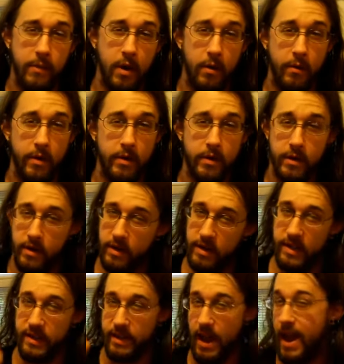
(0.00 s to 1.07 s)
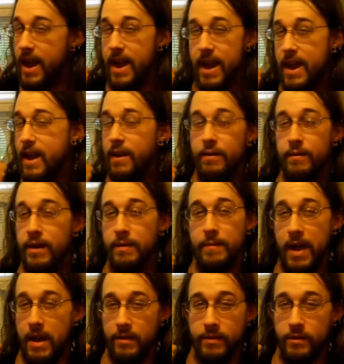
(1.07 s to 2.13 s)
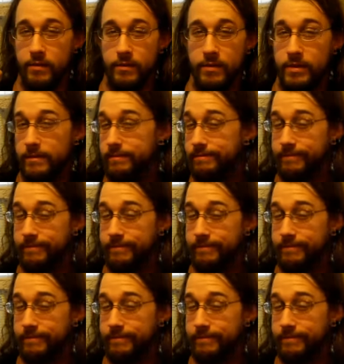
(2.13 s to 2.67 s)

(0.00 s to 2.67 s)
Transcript: going. Yeah, hooray Matthews.